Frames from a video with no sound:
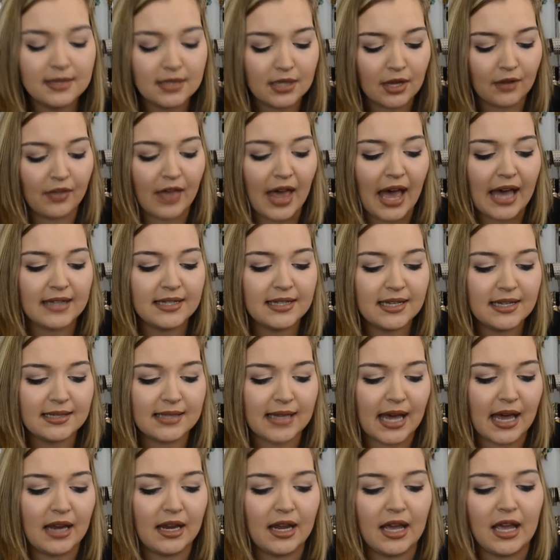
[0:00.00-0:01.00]
So that's
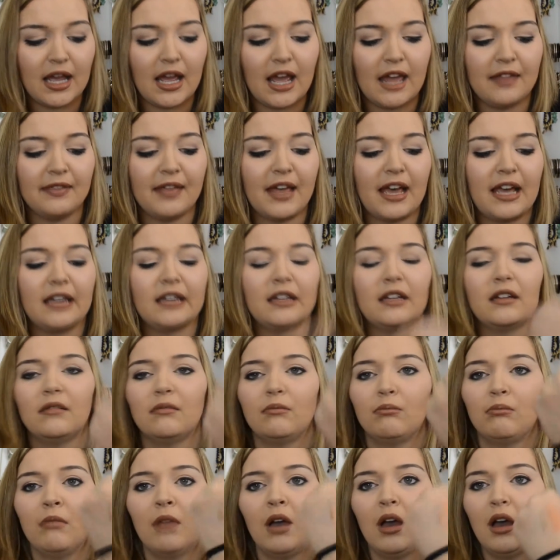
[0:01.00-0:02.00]
exciting. And like,
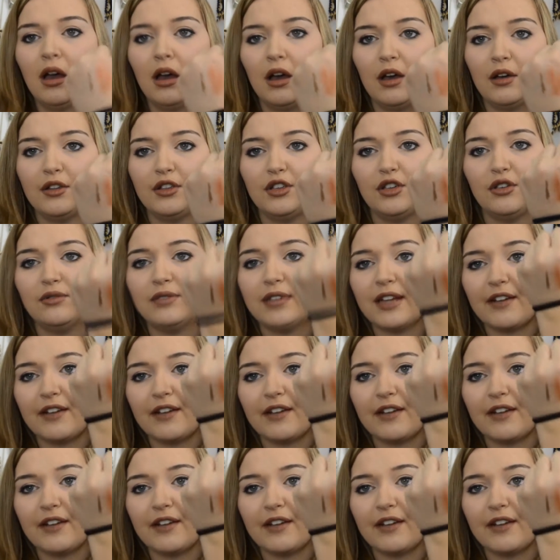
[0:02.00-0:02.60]
you